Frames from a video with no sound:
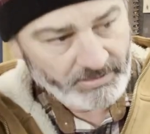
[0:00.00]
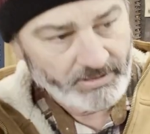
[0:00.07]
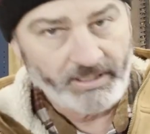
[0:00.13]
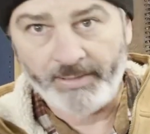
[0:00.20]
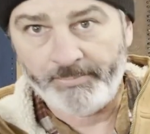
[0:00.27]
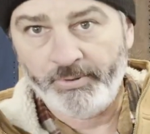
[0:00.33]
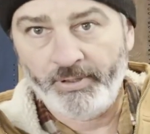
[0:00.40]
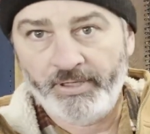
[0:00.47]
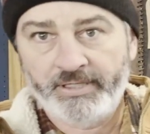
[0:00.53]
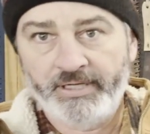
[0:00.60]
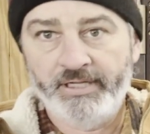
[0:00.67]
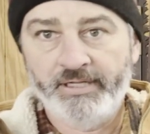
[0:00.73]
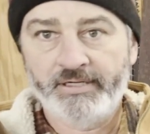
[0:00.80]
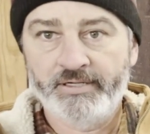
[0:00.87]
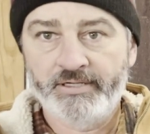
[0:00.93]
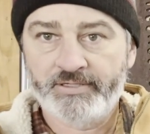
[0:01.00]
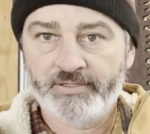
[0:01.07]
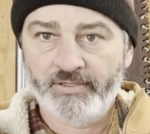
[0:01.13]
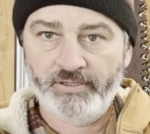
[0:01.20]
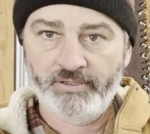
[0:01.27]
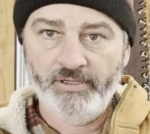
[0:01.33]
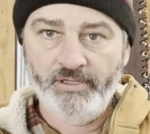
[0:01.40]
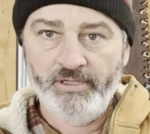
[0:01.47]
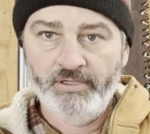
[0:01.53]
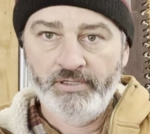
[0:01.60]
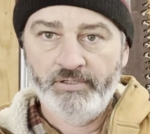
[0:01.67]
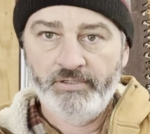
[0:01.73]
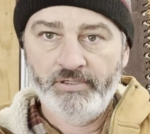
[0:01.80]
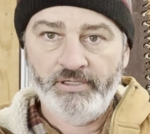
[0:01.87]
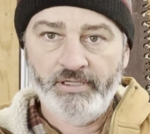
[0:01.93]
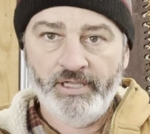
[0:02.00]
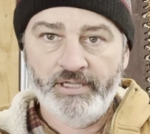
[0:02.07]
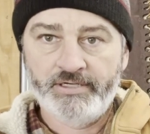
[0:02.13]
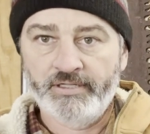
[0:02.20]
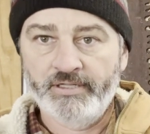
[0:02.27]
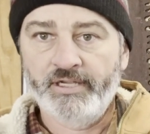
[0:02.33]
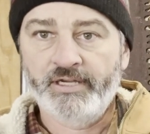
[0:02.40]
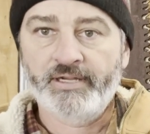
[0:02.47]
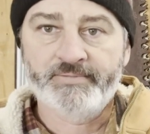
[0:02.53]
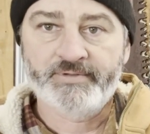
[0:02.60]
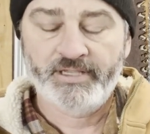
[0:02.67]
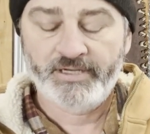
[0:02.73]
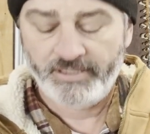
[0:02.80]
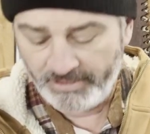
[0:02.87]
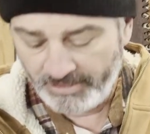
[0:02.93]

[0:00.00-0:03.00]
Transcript: I plugged it in because the engine light comes on in the